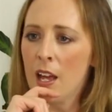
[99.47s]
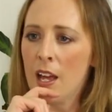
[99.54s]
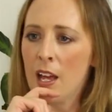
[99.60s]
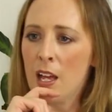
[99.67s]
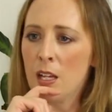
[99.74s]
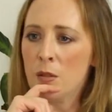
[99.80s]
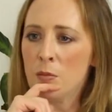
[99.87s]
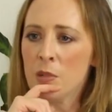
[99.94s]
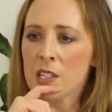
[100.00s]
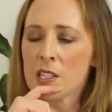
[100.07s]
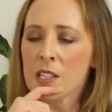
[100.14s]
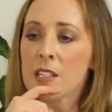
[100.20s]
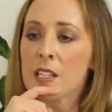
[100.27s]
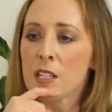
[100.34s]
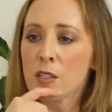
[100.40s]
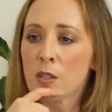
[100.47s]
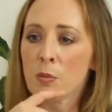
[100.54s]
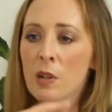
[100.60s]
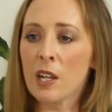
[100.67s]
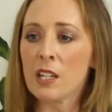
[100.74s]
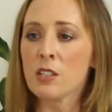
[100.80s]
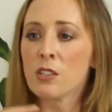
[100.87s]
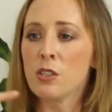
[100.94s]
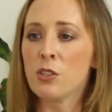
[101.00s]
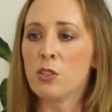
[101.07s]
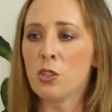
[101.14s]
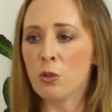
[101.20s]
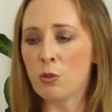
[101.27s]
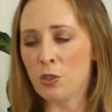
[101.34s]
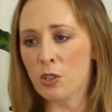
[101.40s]
It's a sister place to
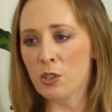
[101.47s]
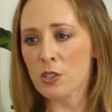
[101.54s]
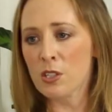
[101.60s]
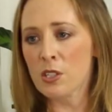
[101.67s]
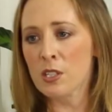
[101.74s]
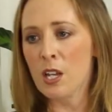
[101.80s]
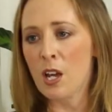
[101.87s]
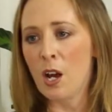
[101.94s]
Junior's